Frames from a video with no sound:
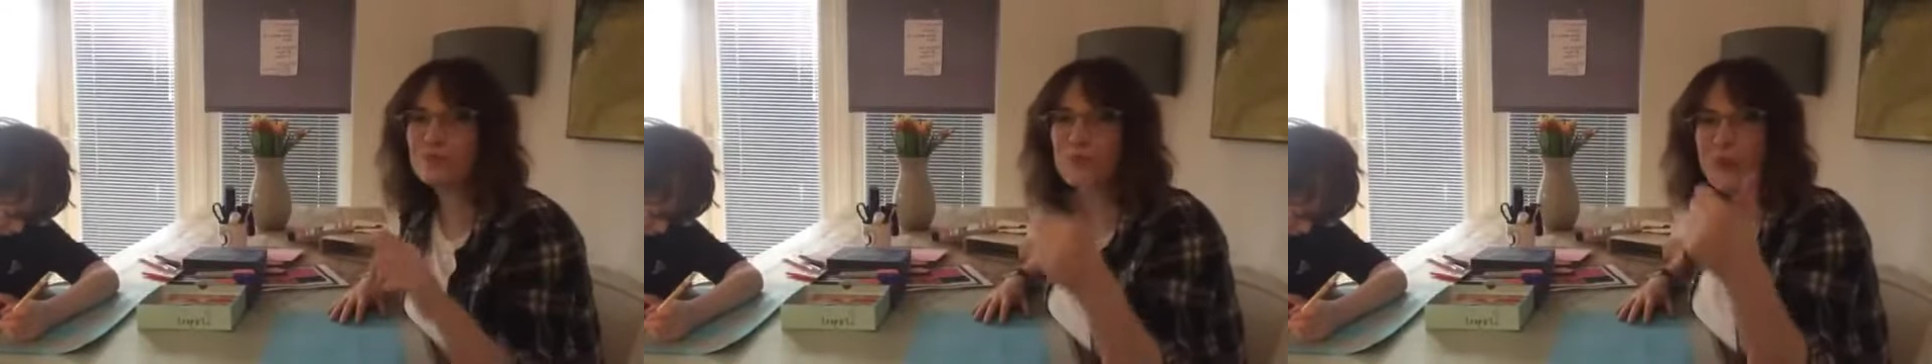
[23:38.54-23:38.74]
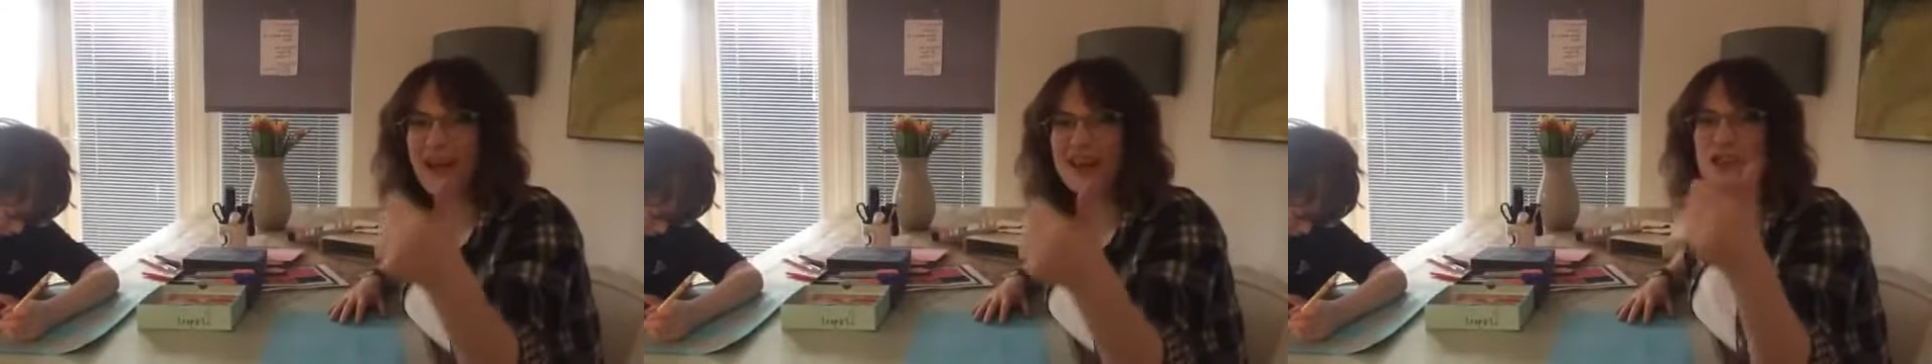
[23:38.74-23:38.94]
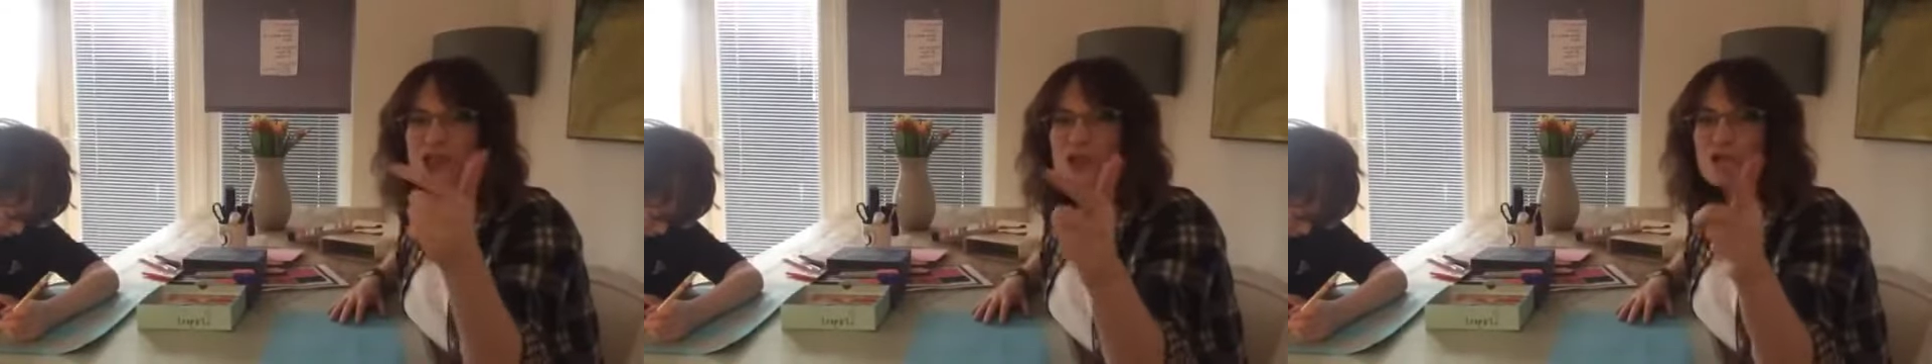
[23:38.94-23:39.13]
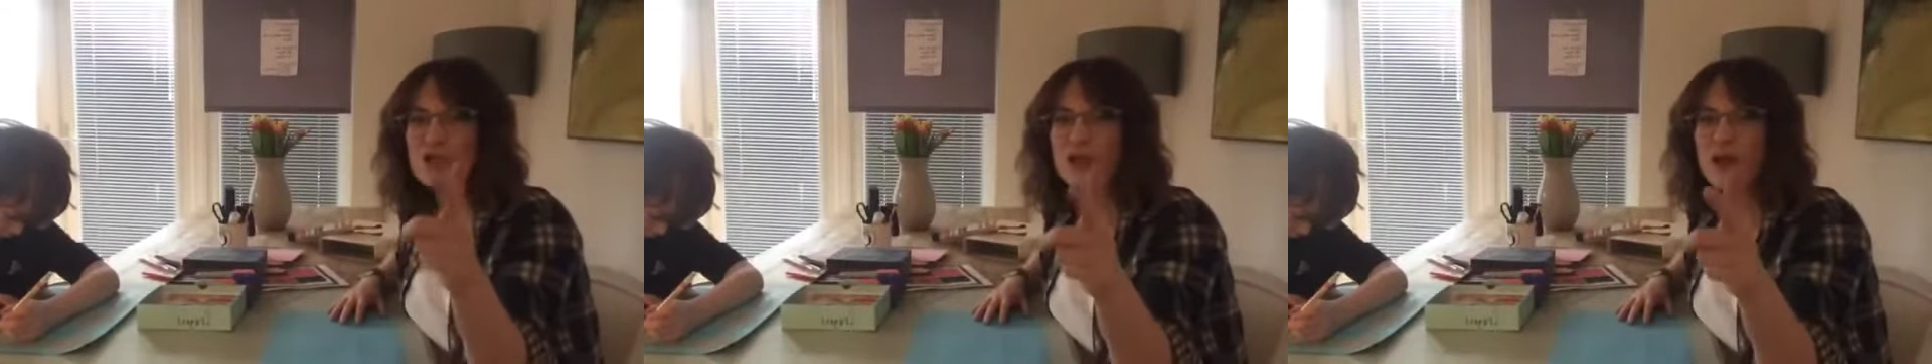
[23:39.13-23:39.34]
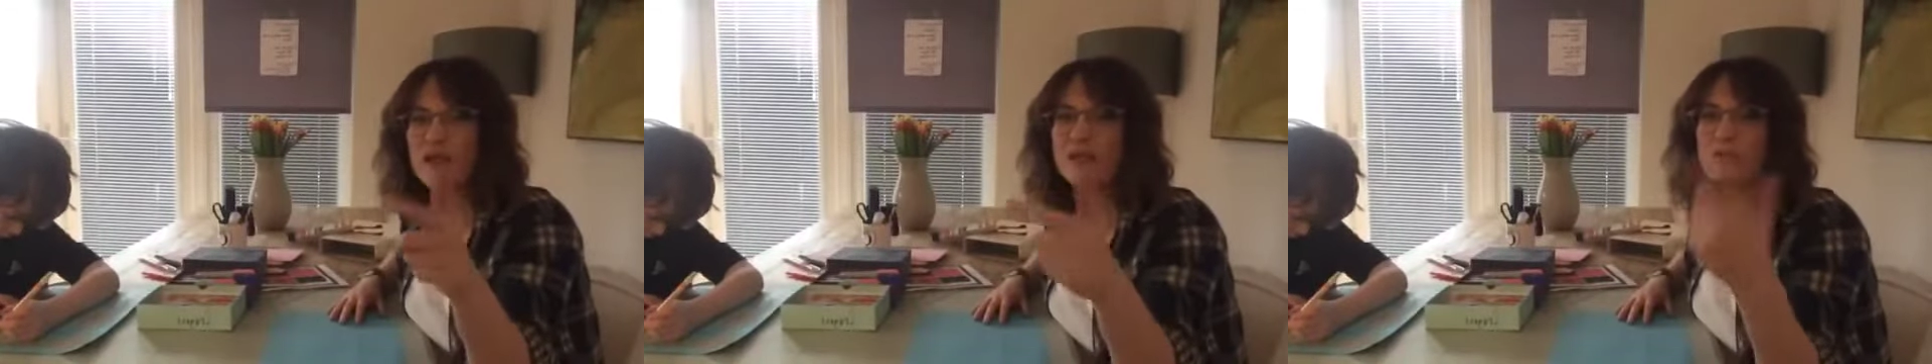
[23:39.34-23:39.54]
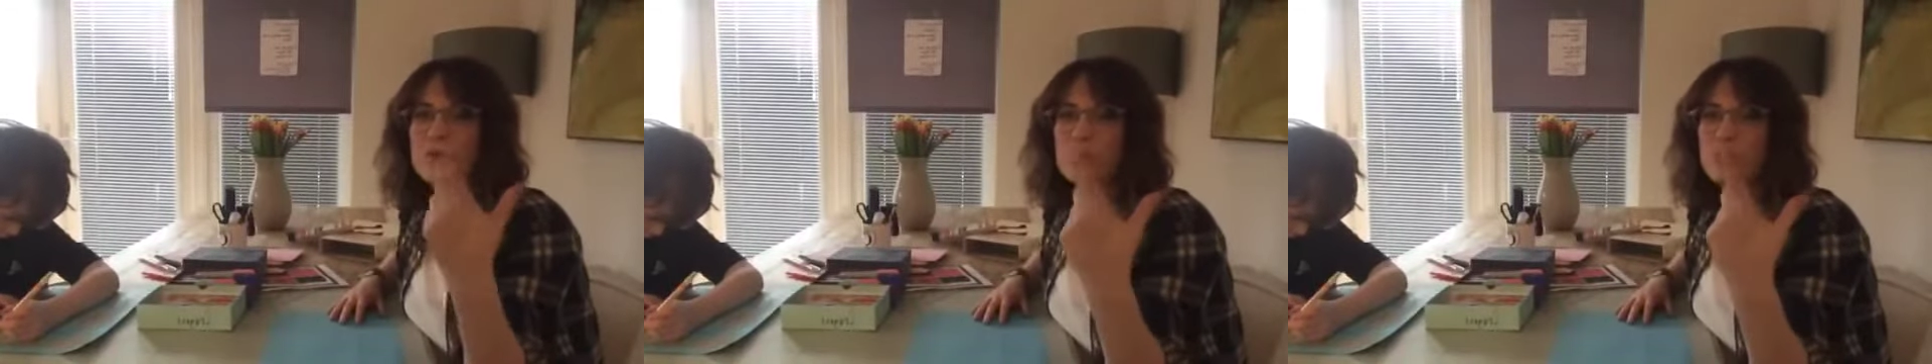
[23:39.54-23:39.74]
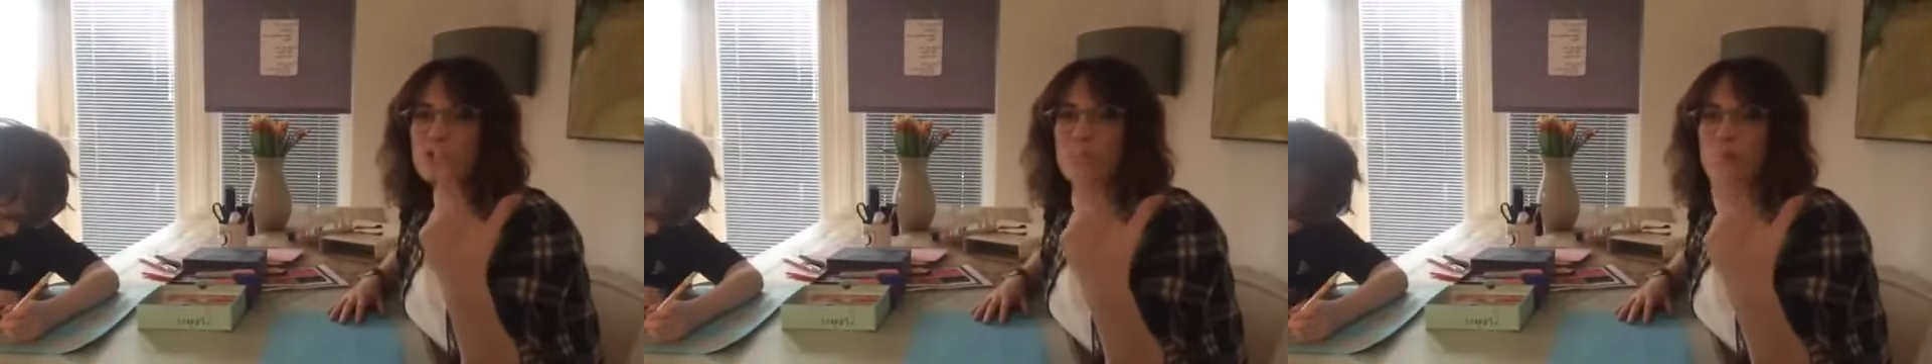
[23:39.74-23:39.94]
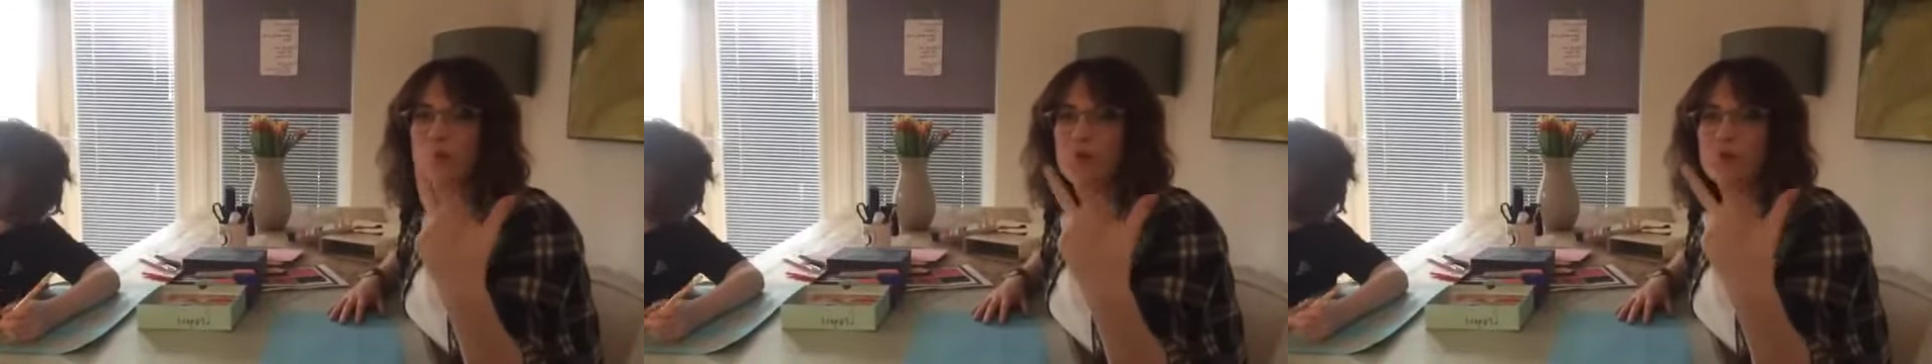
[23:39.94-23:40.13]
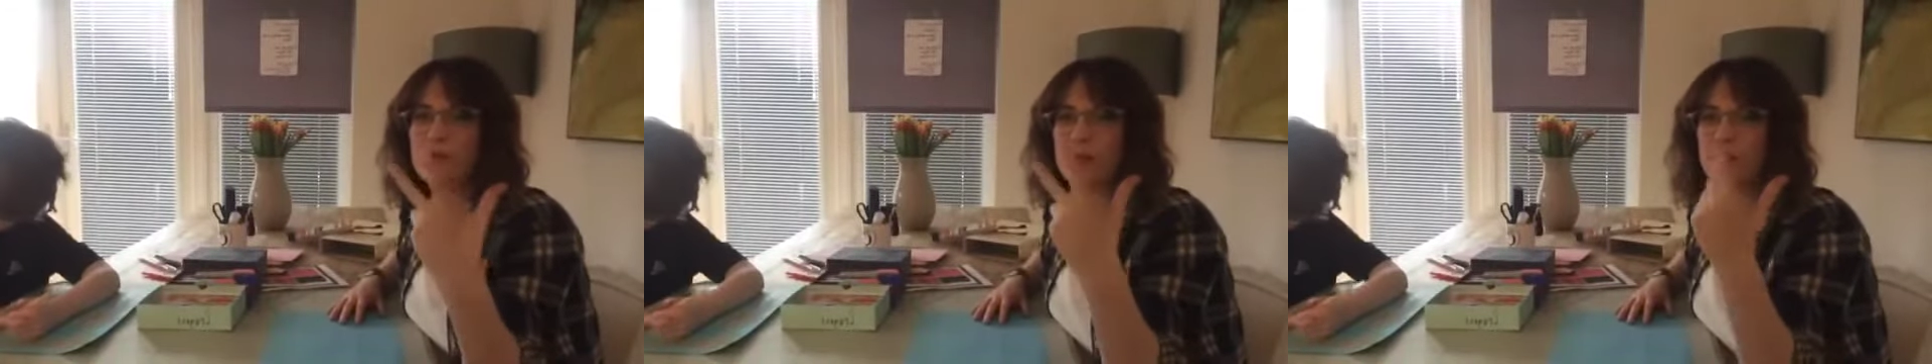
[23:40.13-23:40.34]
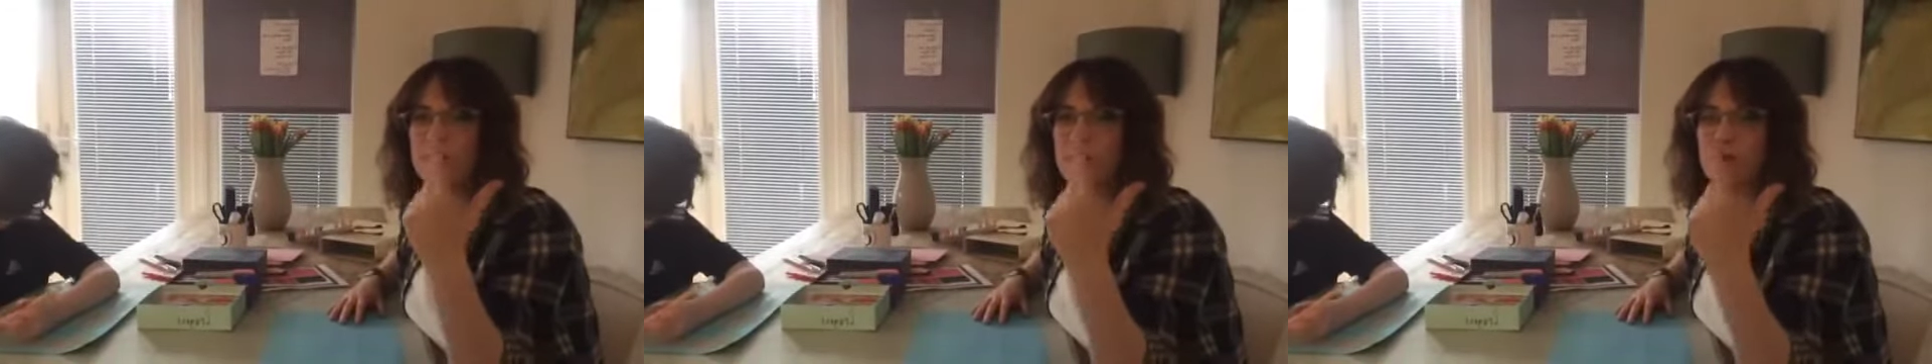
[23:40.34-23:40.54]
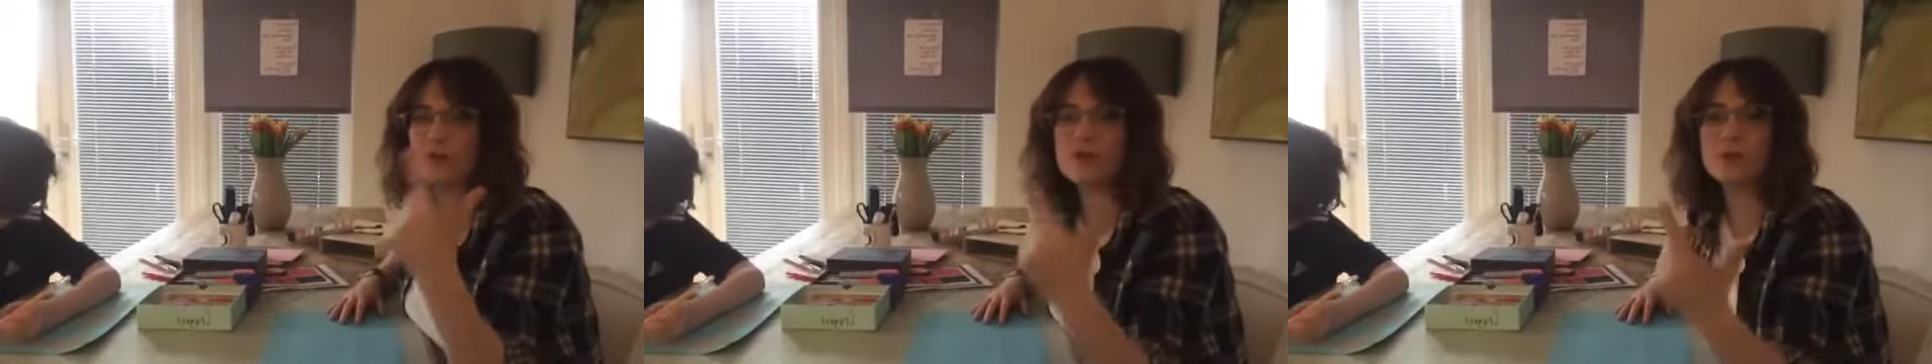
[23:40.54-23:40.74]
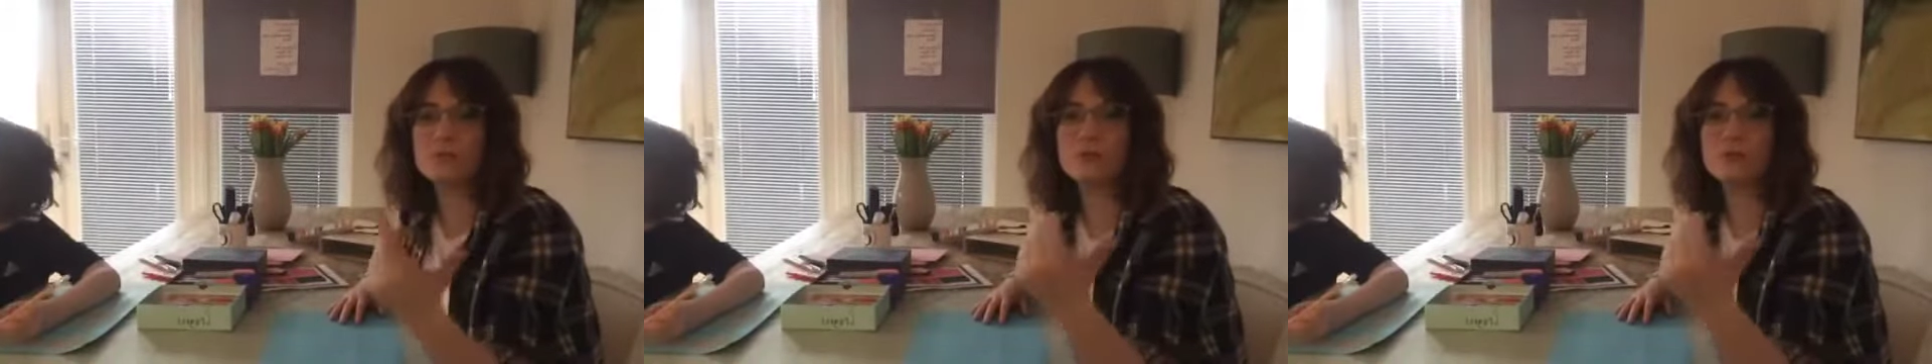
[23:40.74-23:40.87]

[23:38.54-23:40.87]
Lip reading: actually you guys have probably not got as big fingers as me,